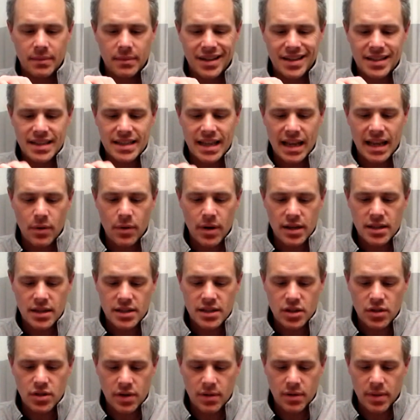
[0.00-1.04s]
because I wanted
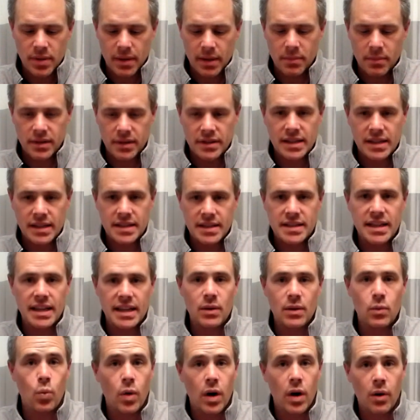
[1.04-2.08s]
you to be able to
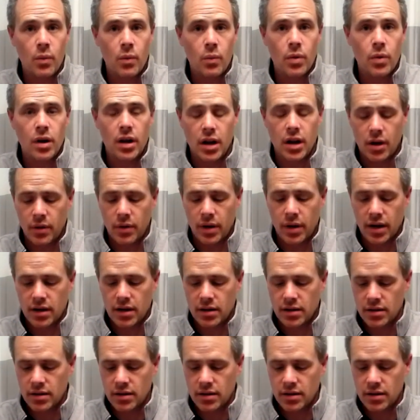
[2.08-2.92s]
see what we're going